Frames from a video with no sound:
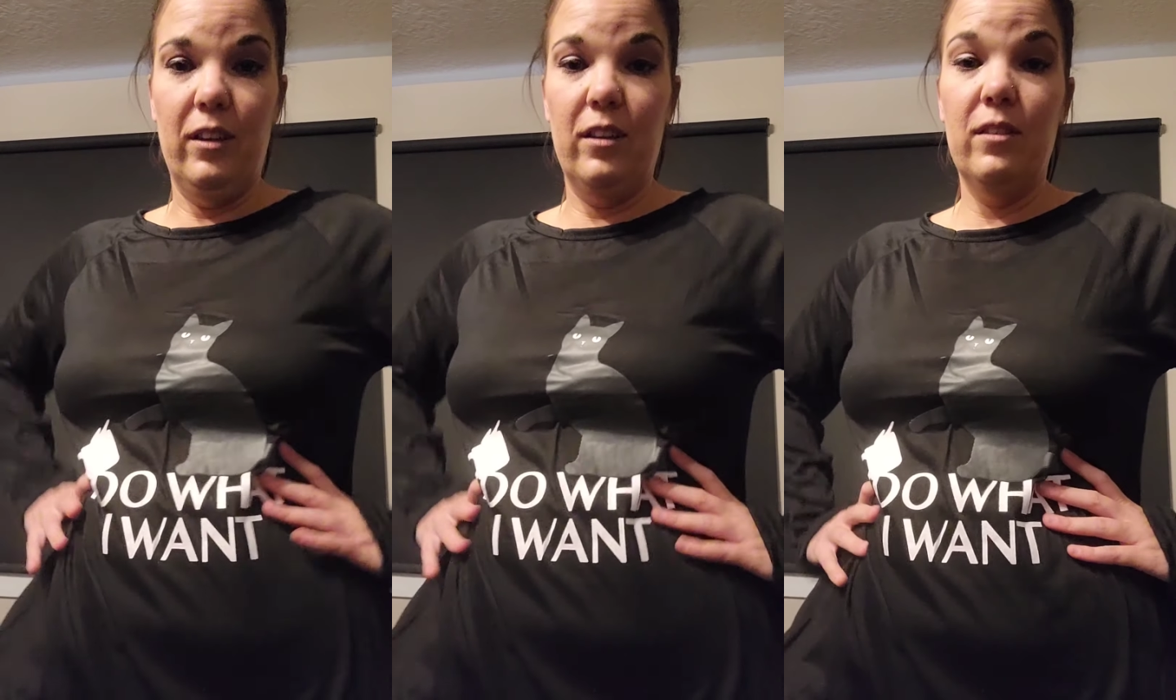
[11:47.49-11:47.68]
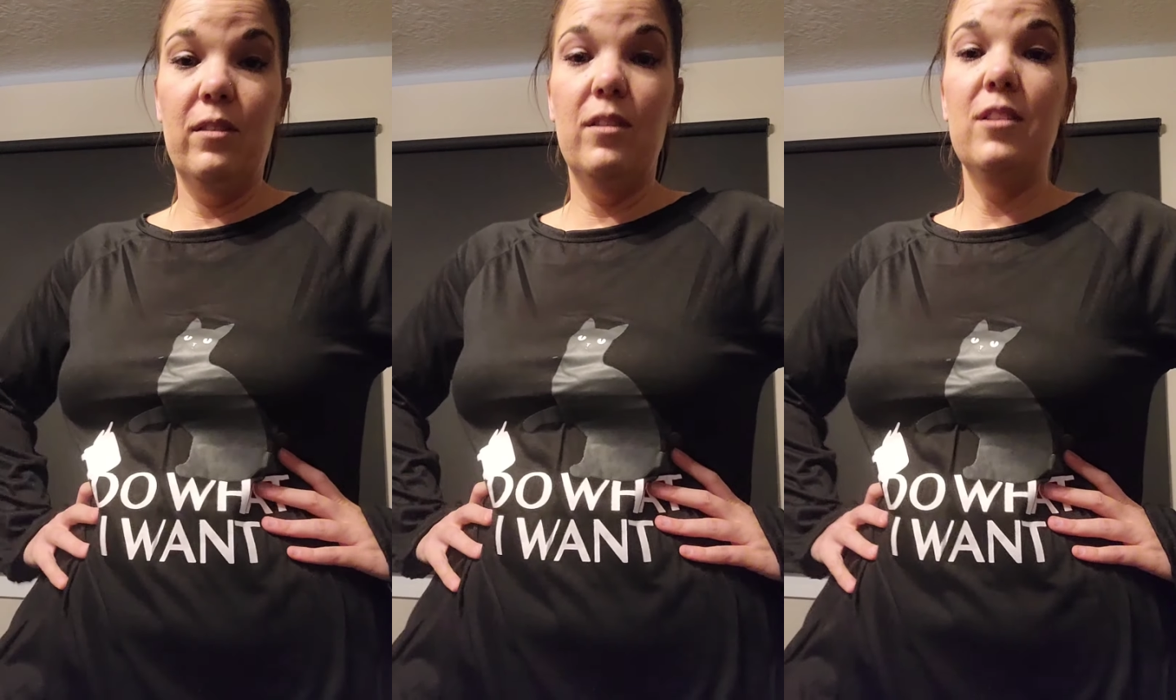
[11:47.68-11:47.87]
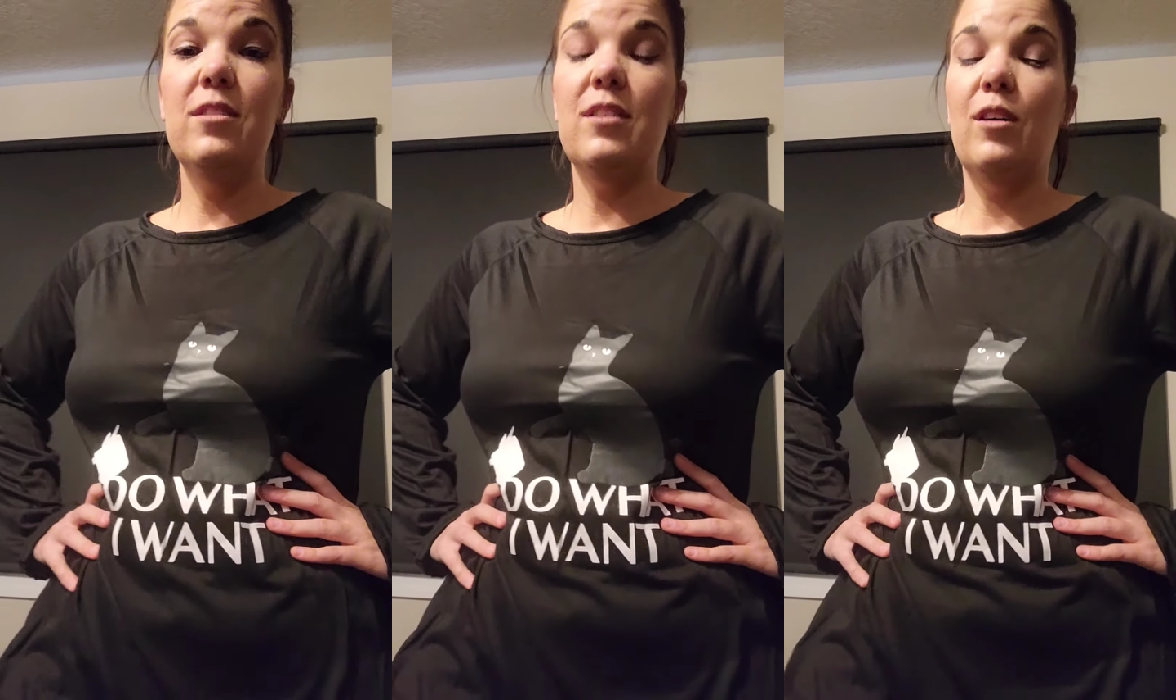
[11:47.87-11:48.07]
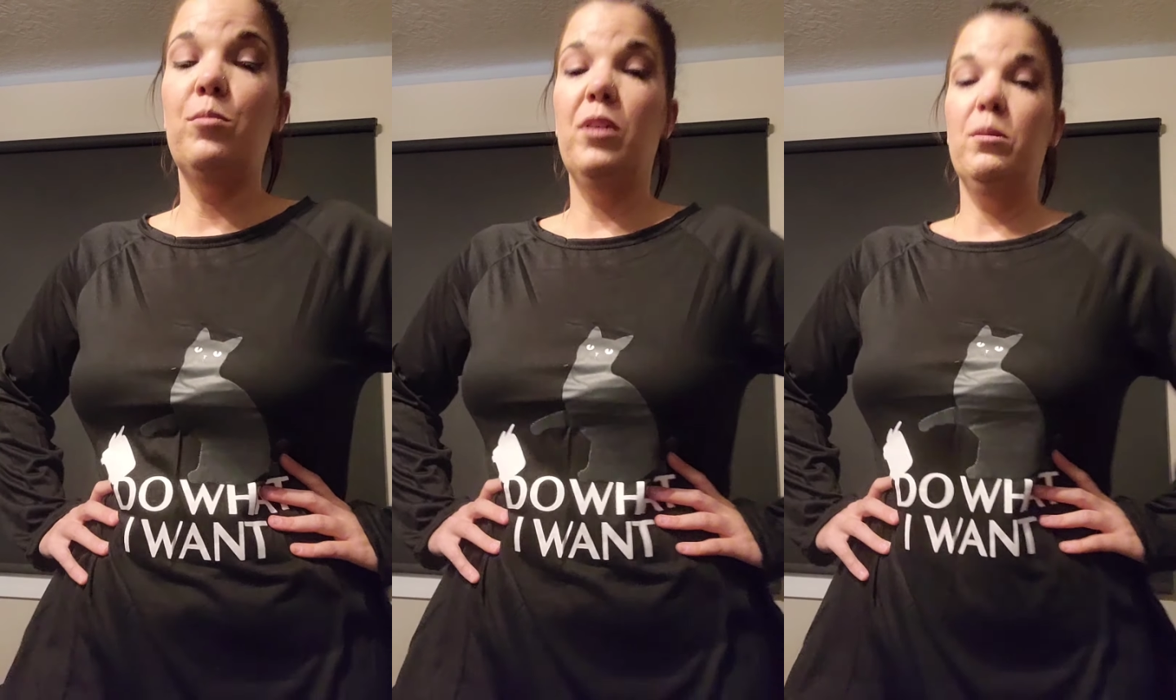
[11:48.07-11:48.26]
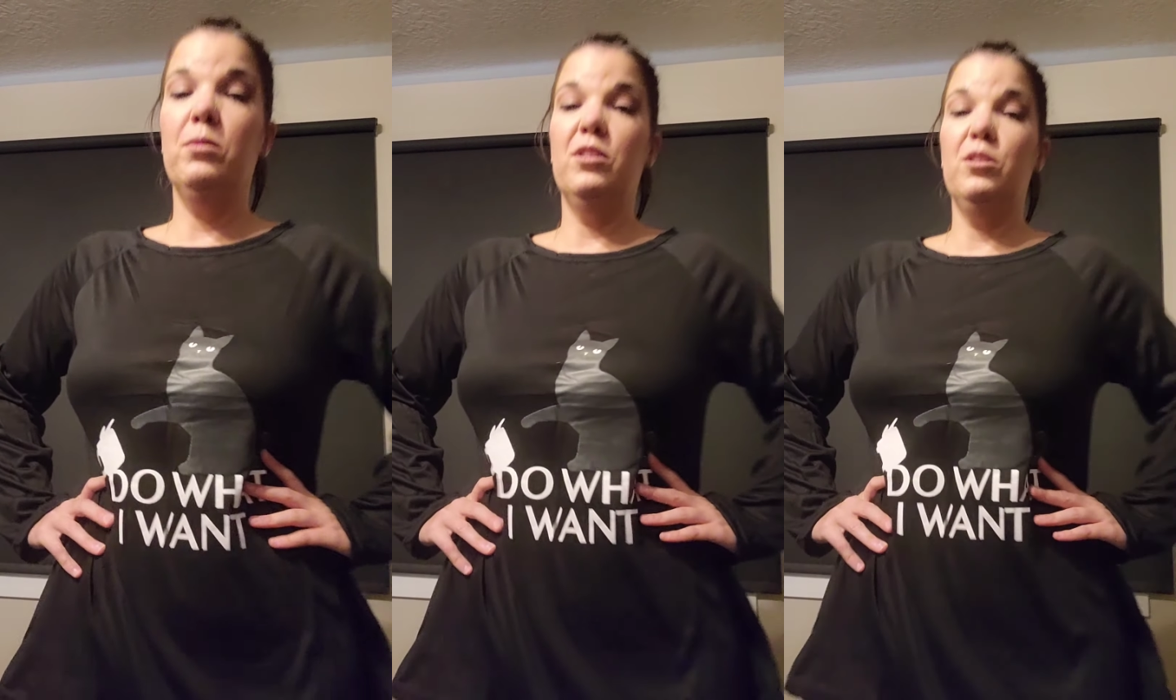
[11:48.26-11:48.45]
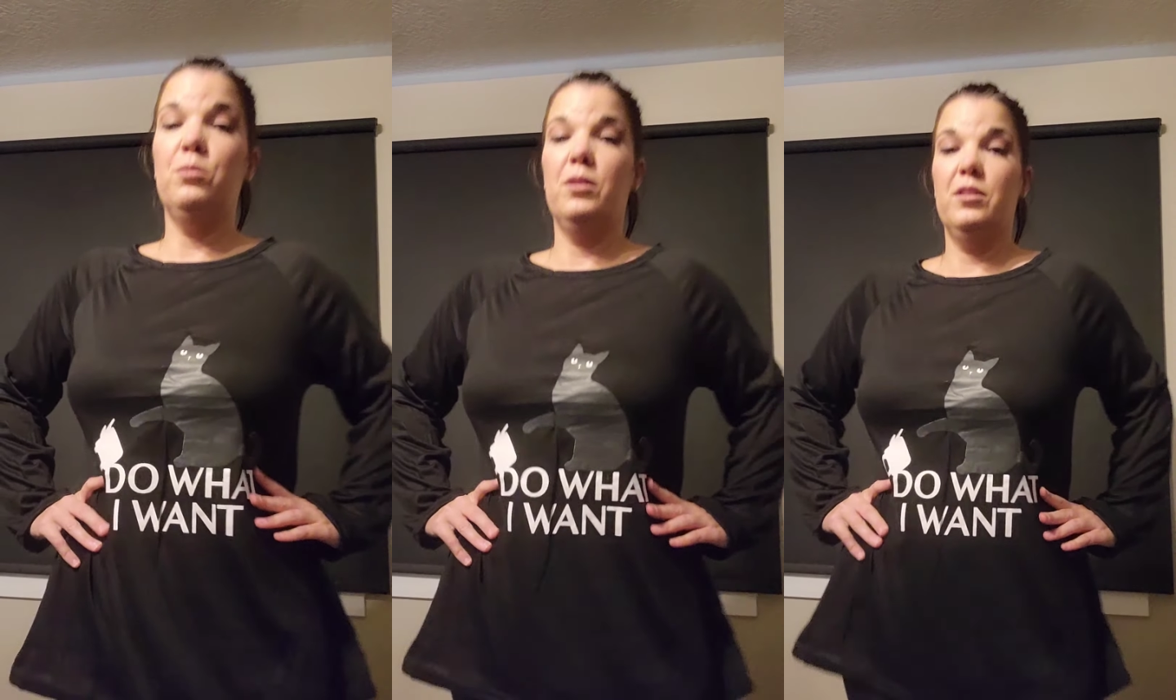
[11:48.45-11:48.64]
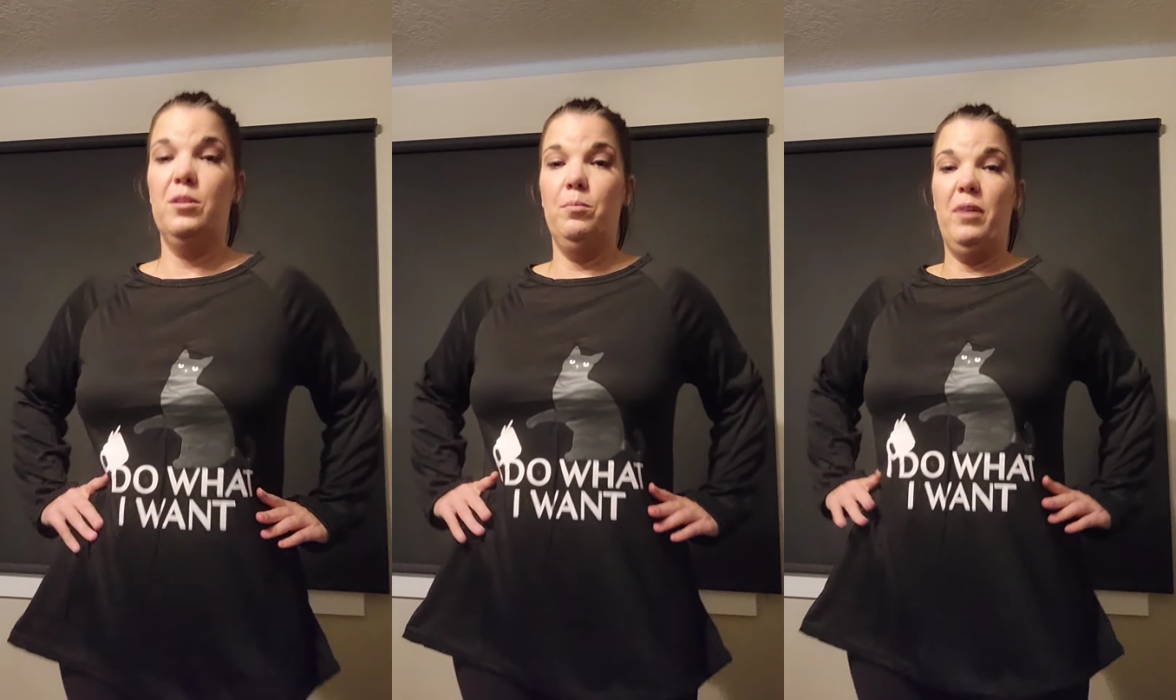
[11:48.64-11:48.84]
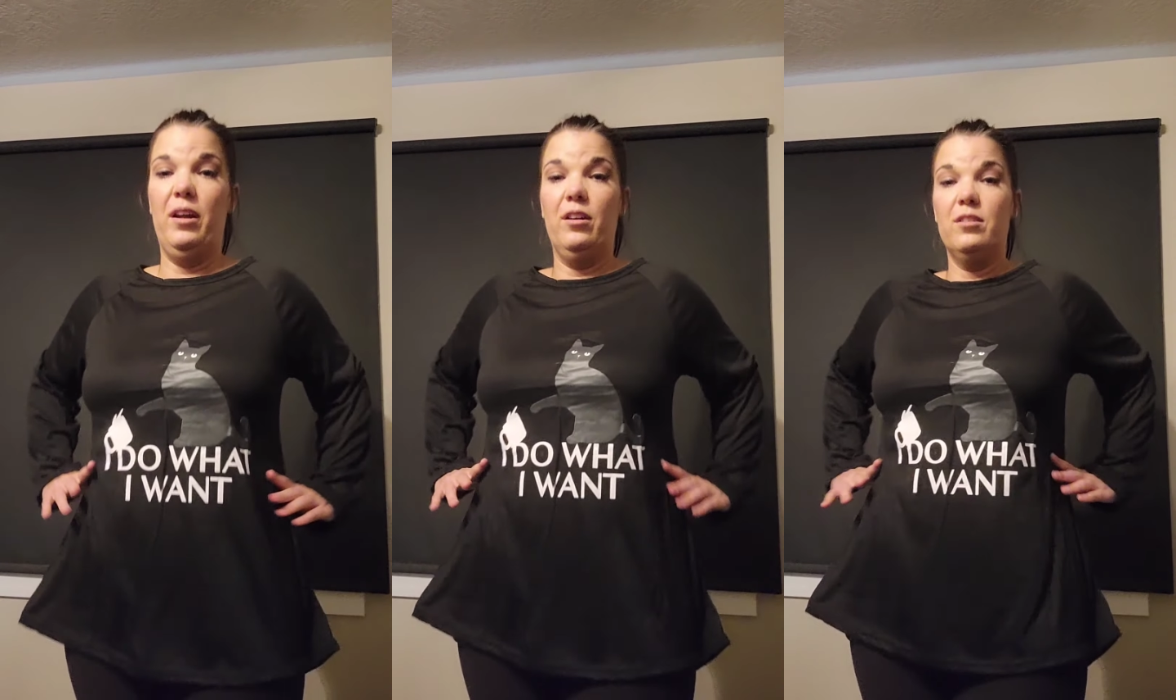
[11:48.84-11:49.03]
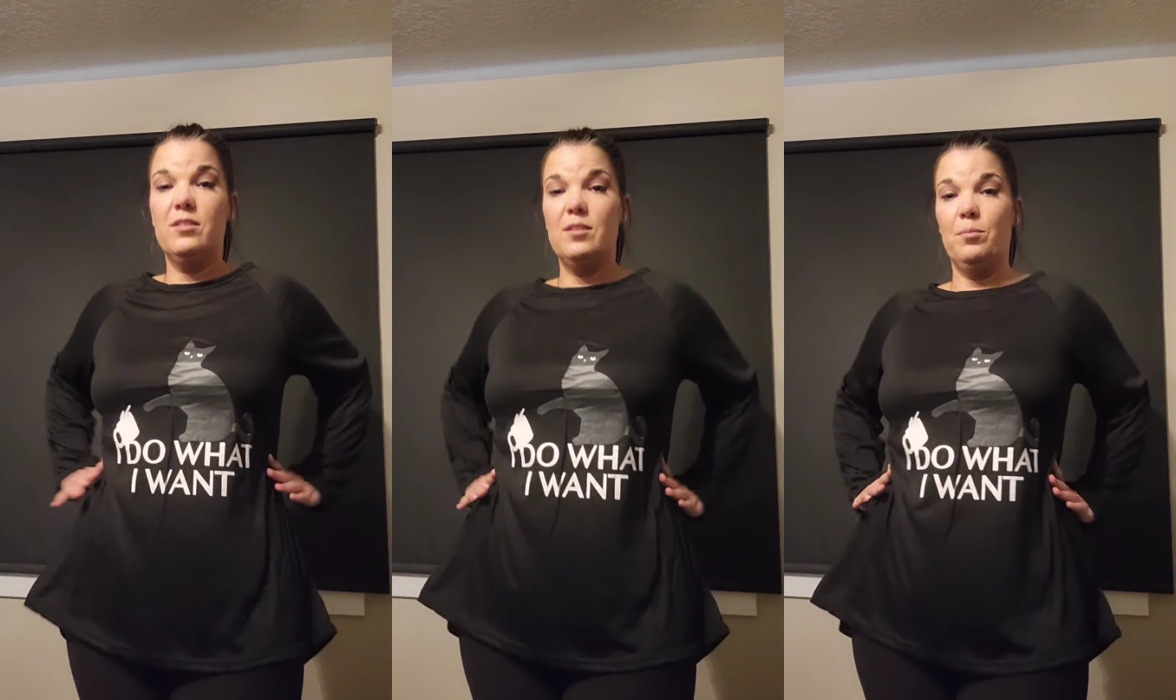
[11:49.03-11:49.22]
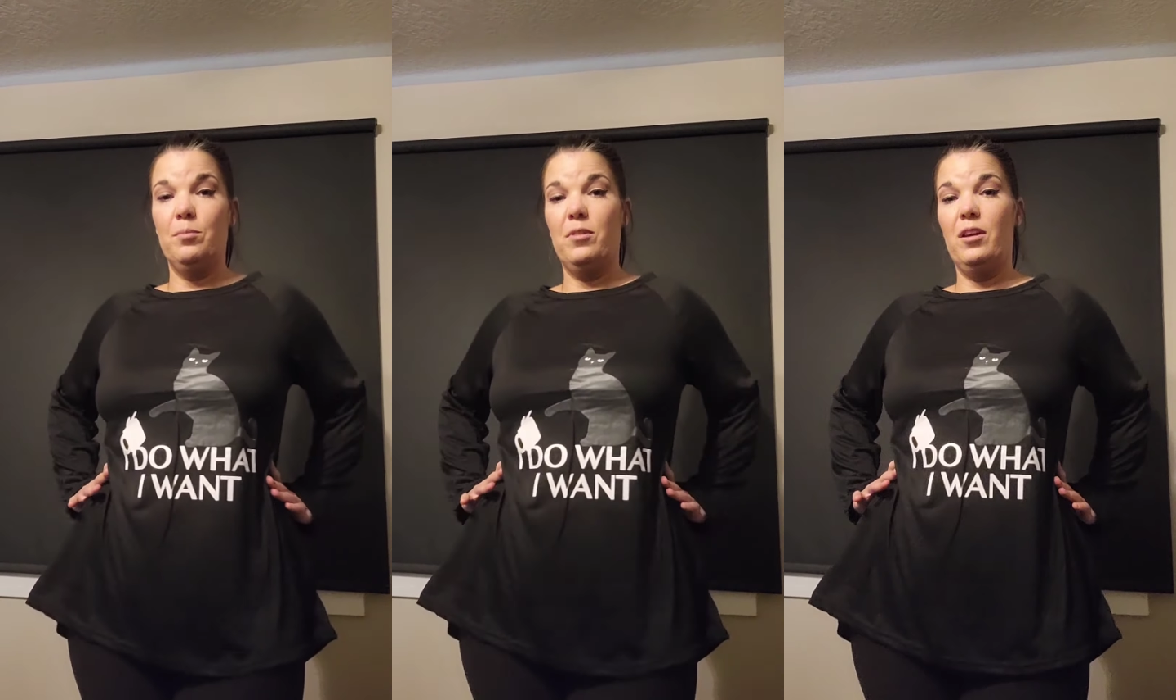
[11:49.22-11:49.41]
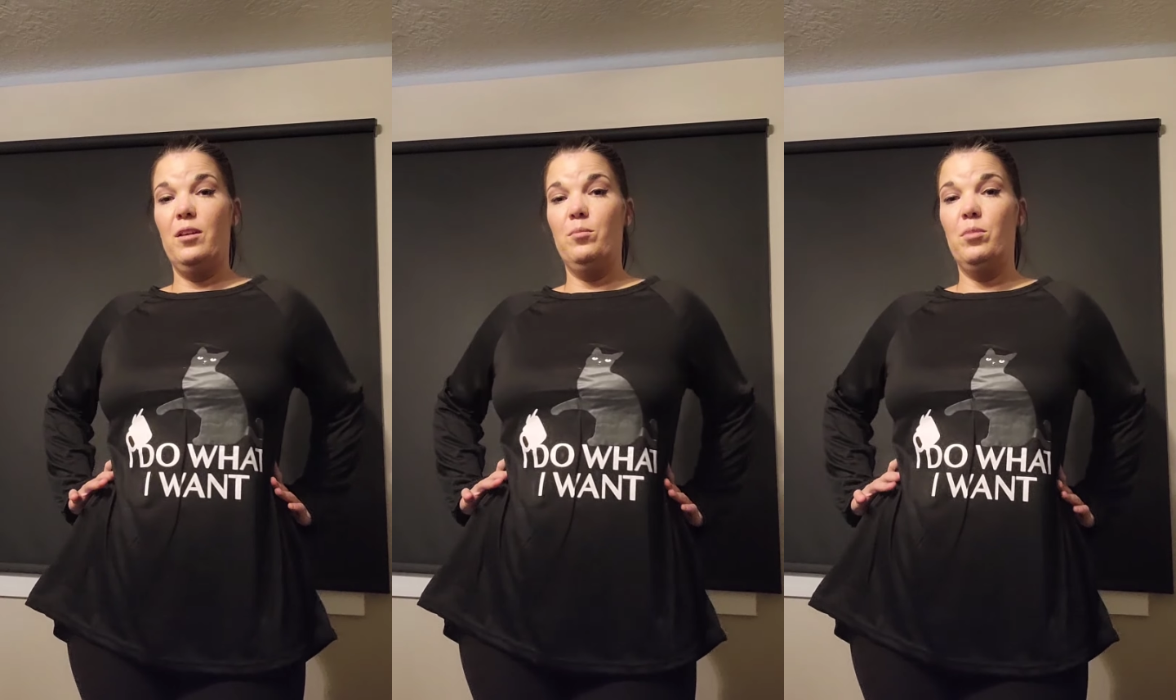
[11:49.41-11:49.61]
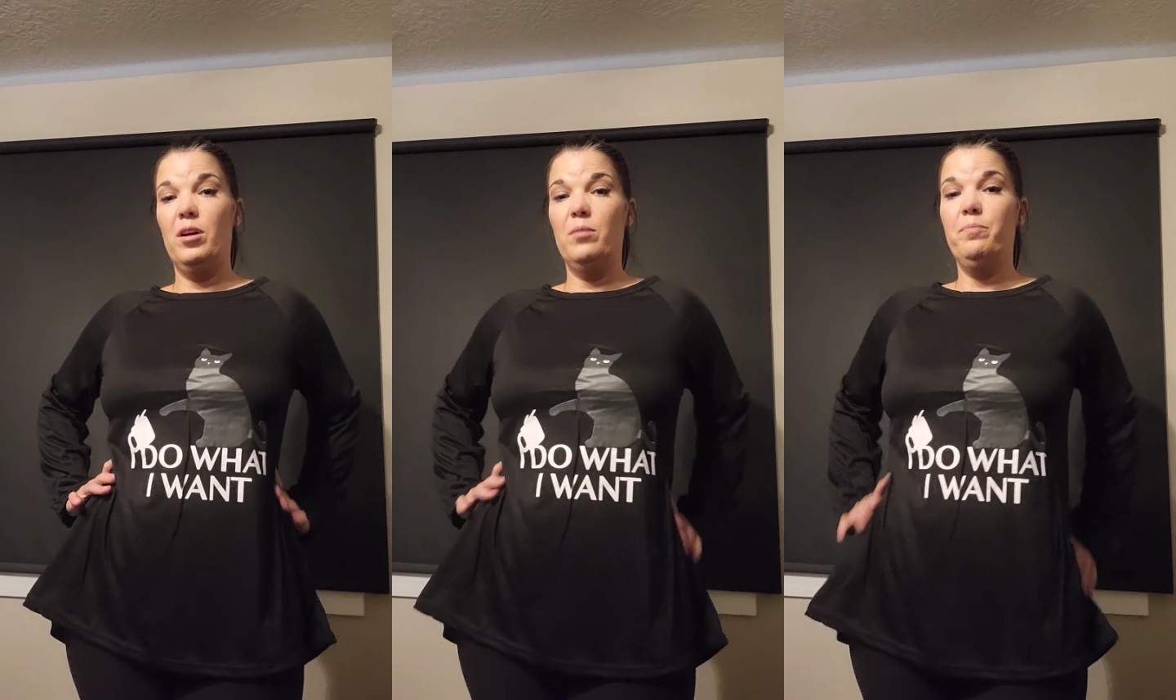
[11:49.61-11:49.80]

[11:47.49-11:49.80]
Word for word: like this I'll be able to wear to bed or something,